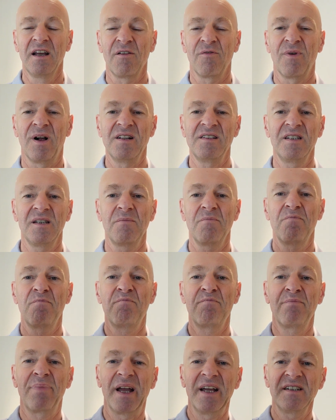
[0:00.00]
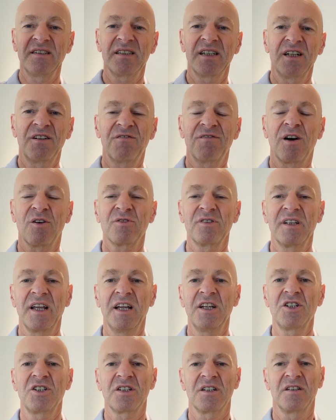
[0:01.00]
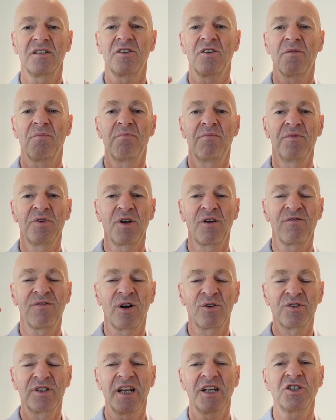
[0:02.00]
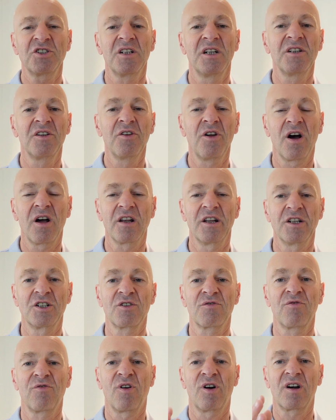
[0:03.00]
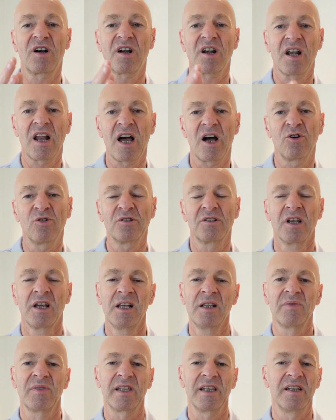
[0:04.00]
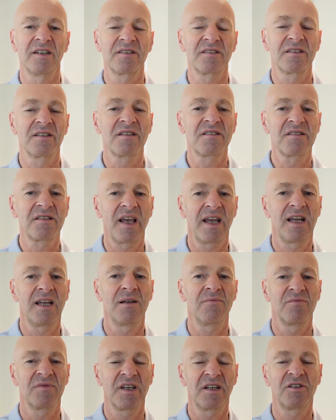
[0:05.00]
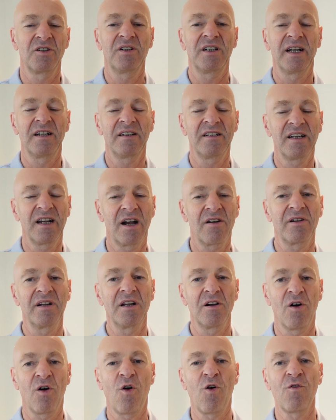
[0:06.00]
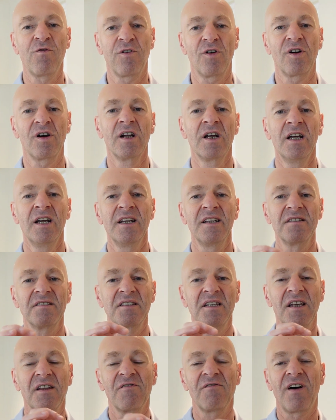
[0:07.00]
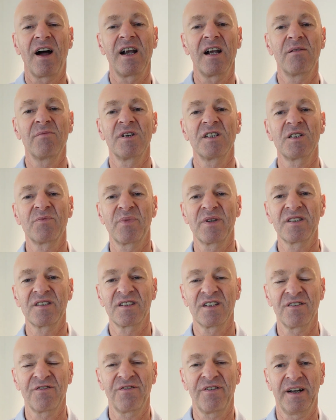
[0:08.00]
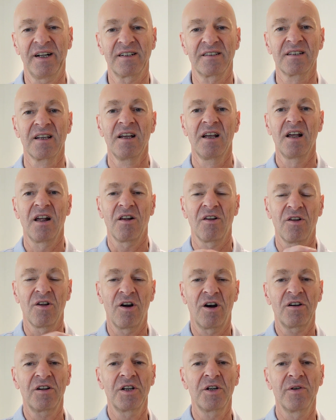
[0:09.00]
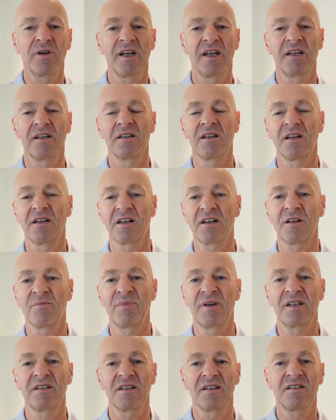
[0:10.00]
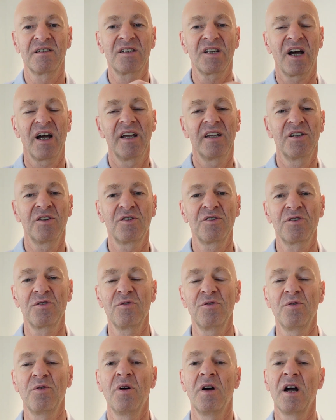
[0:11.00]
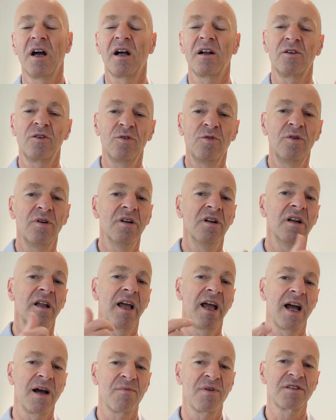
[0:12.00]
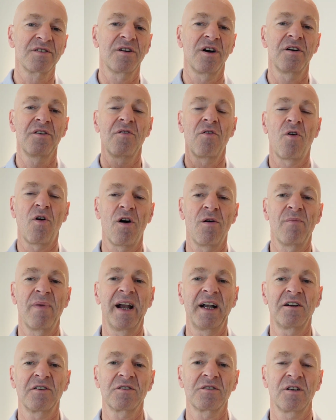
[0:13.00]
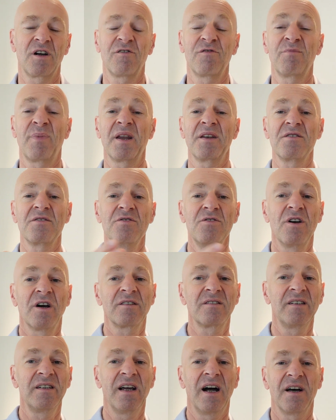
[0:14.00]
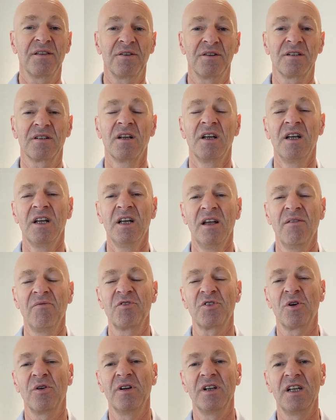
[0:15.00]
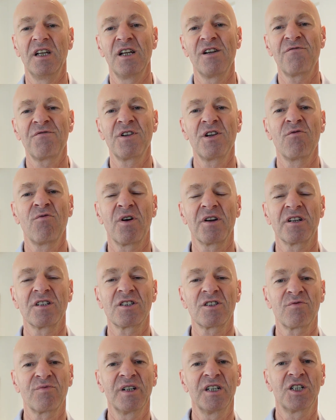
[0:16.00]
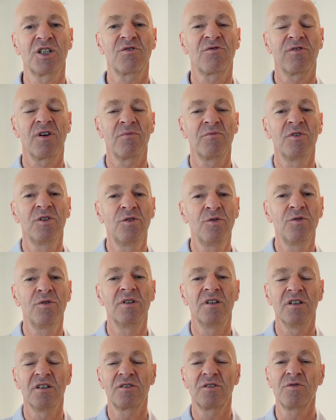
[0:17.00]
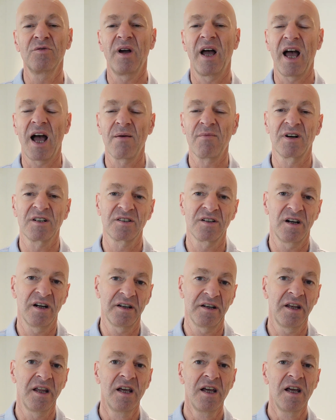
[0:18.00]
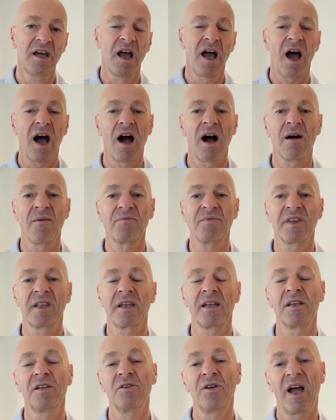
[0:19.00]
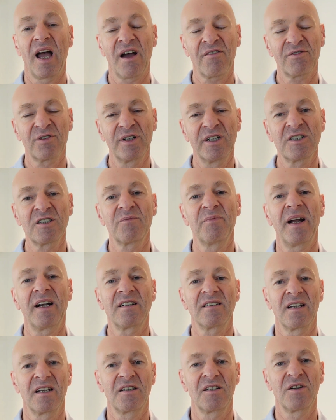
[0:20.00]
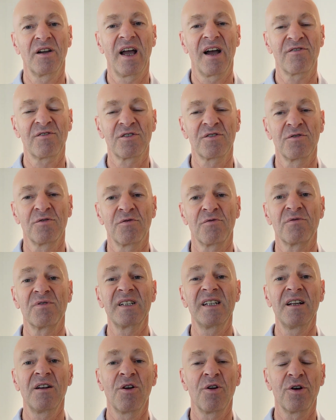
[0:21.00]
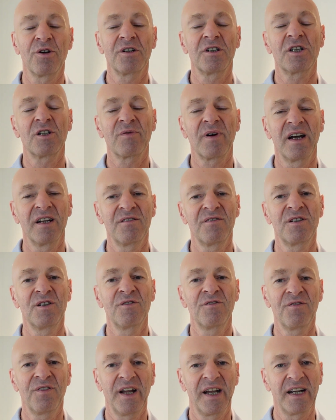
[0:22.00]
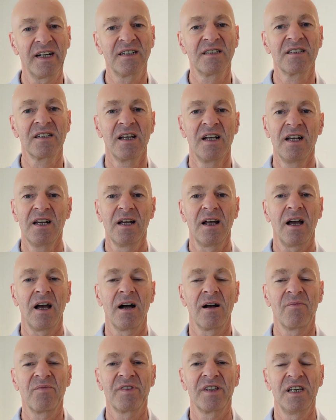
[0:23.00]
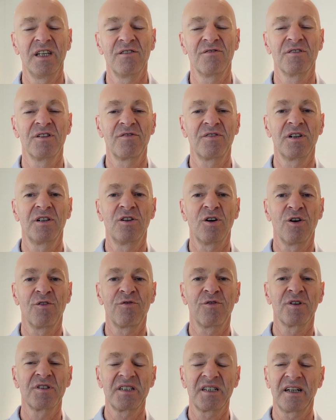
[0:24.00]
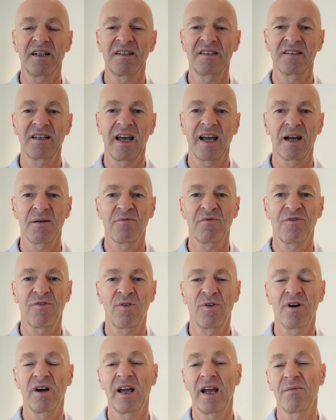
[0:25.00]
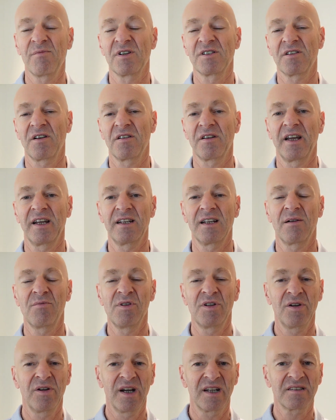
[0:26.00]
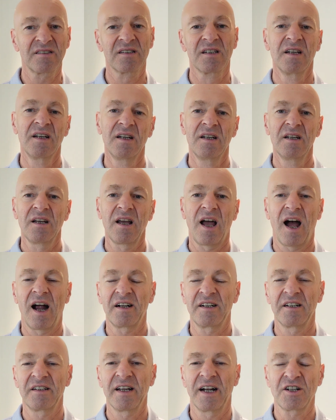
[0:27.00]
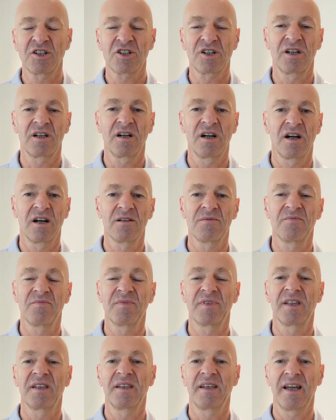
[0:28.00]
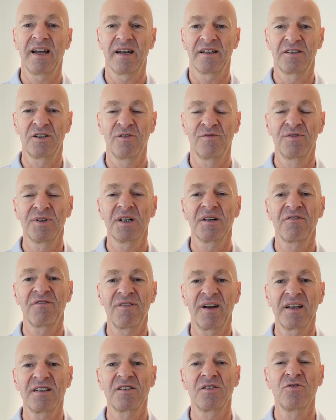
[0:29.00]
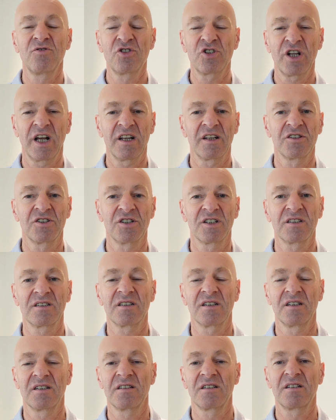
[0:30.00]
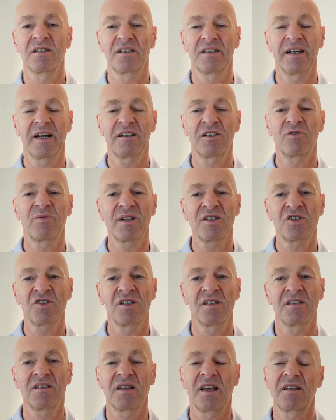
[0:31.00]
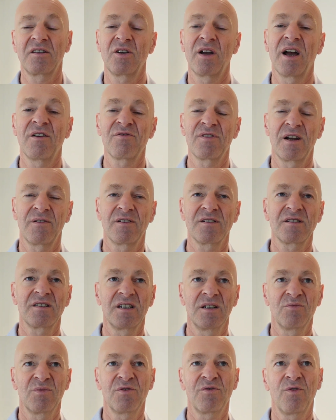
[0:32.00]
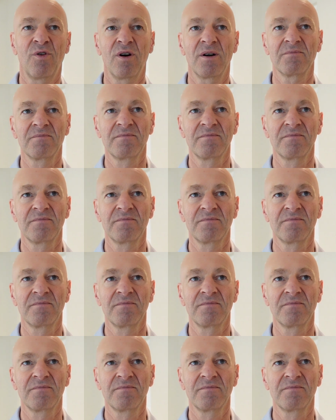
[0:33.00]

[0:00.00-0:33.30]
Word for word: While the basic foundation, your, your foundational knowledge for cloud is the same that you can carry over. The environment specifics lock you in a little bit and tie you to Google, Amazon, or Microsoft, but not the other. So if you want to switch from Google to Amazon, um, you have to expect that you have to relearn quite a few things. Um, even if you go for the exam for Amazon AWS, architecture, um, yeah, you will face new challenges and get questions that you have never seen before.